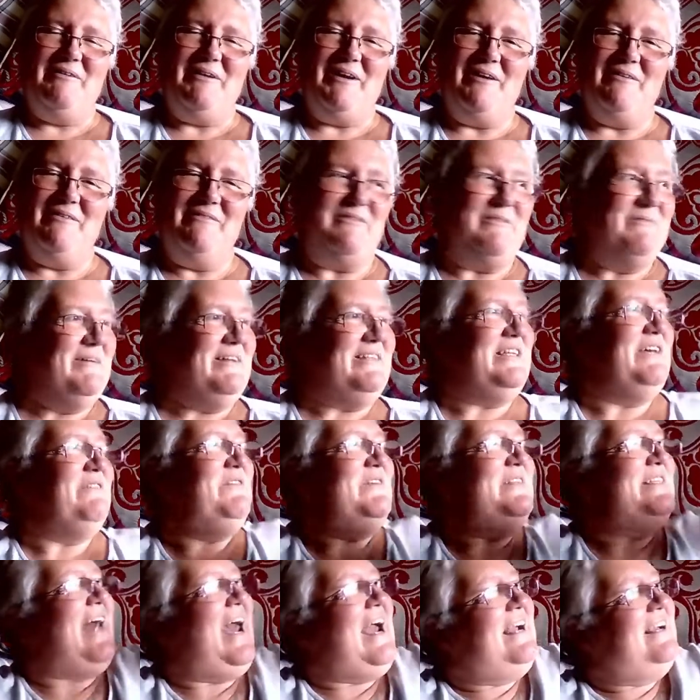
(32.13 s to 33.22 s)
coming from a
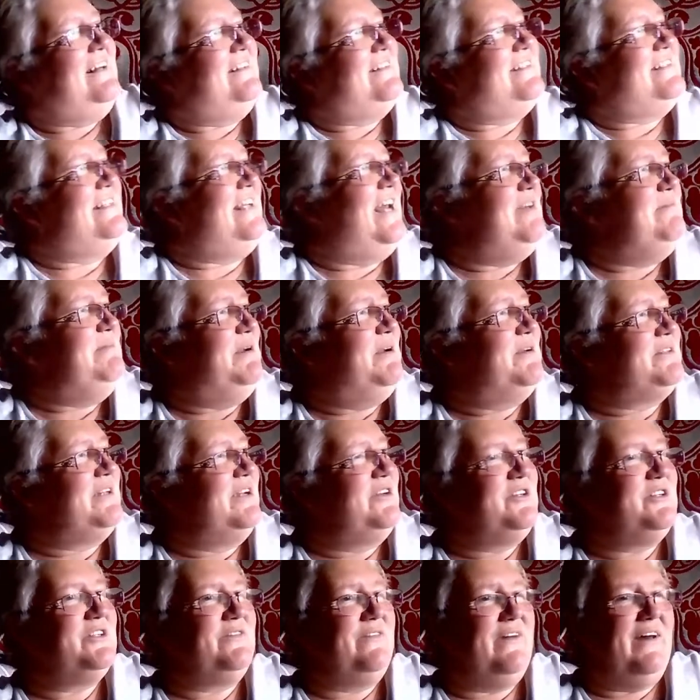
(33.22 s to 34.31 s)
different angle today because I
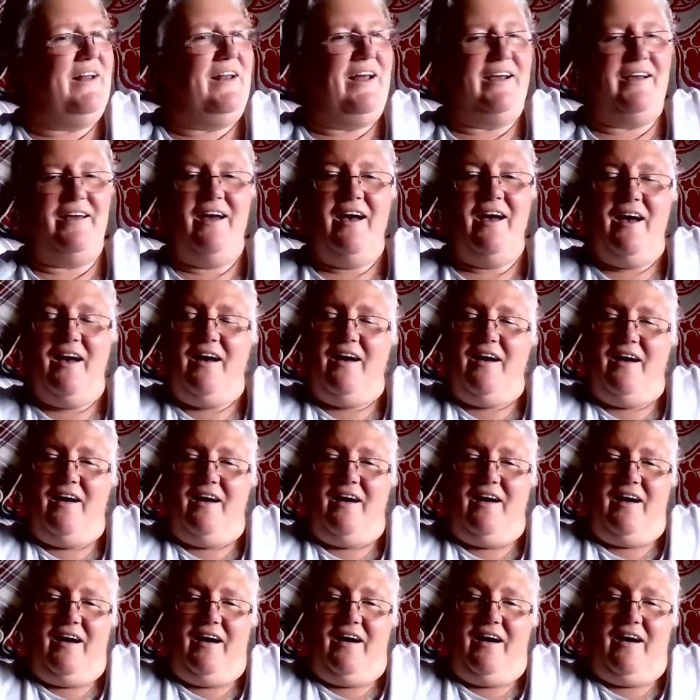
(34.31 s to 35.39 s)
just felt like
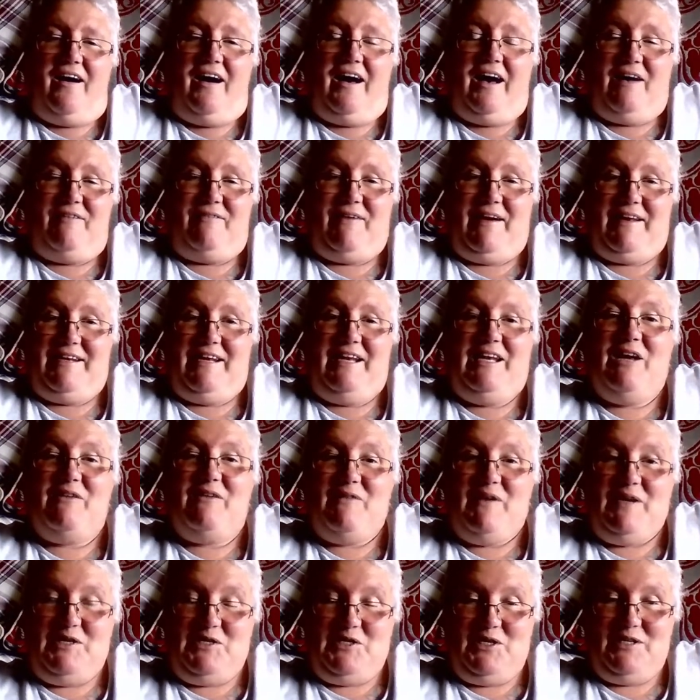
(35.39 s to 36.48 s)
I've had a
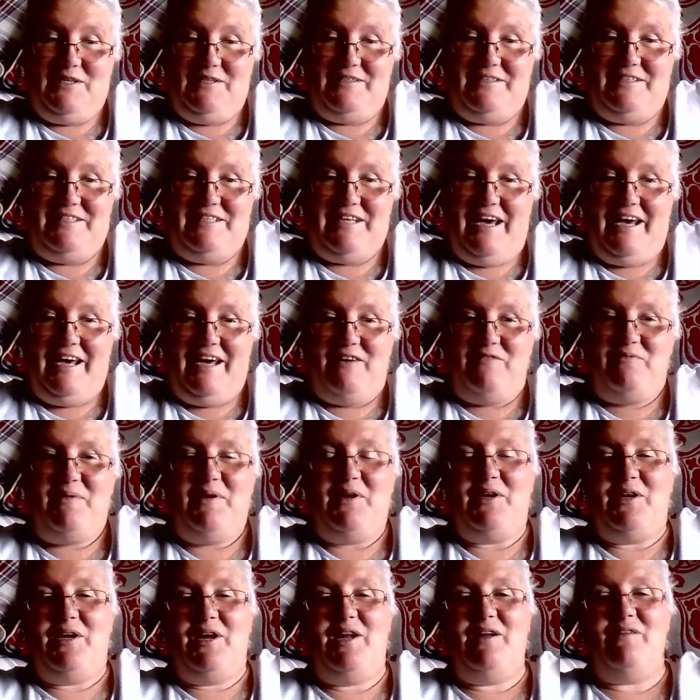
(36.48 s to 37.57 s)
lovely chilled day. I've been
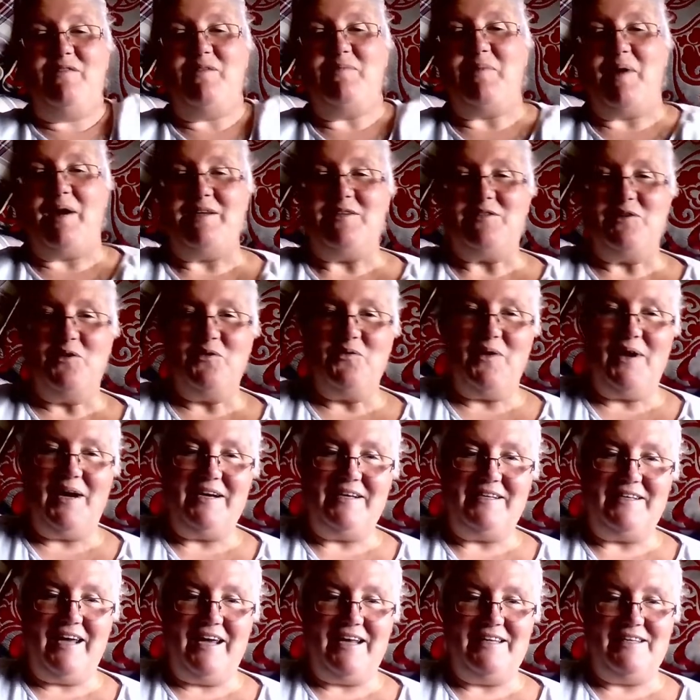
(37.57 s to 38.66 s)
on a lovely bicycle ride
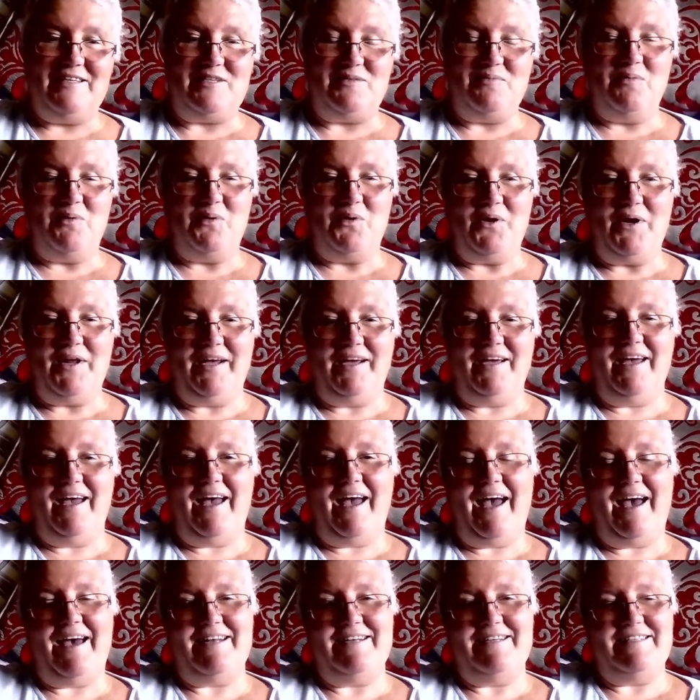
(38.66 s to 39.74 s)
again this morning,
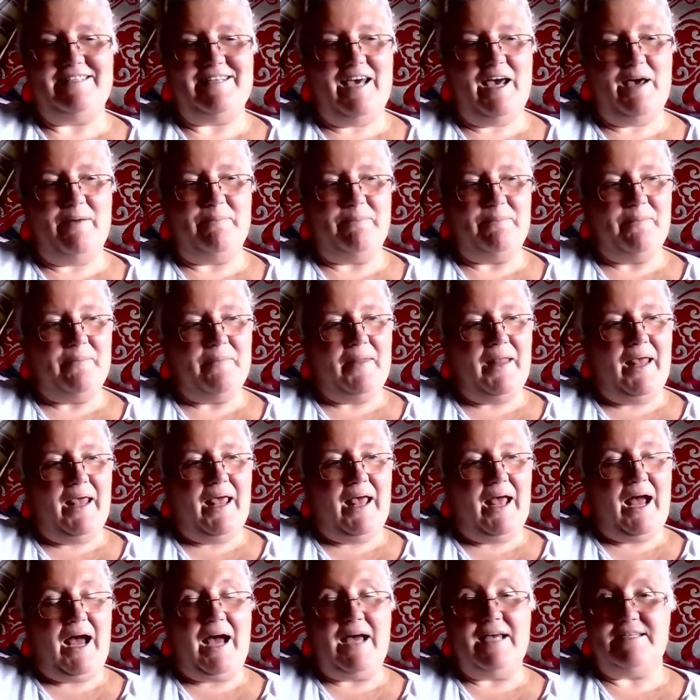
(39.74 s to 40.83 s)
and
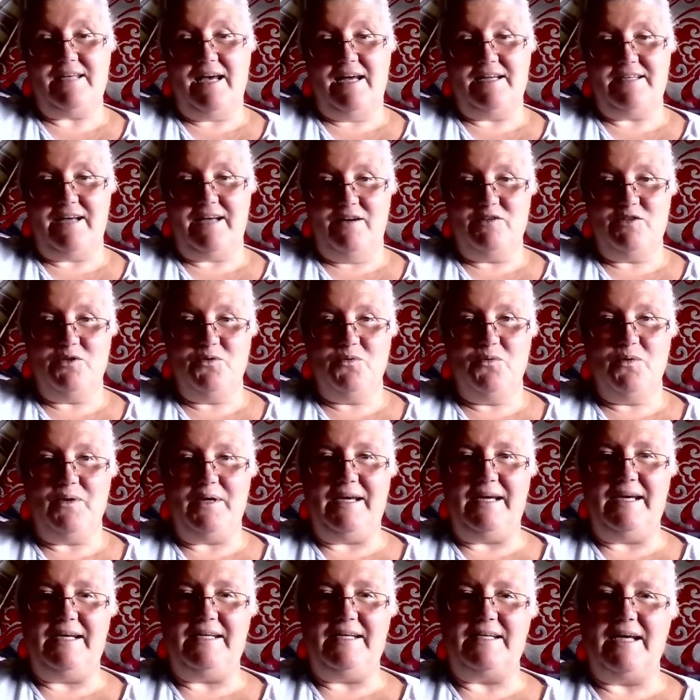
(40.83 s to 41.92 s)
I sat down to
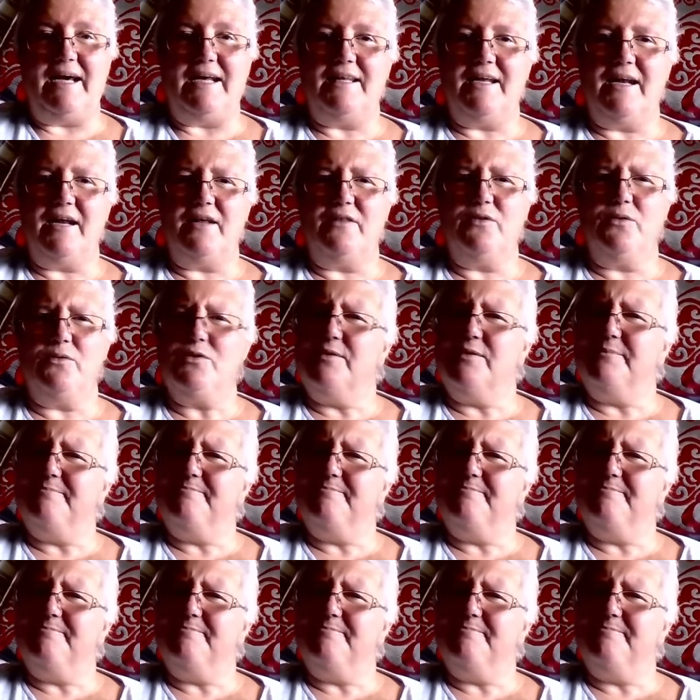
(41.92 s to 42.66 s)
read, and then I thought,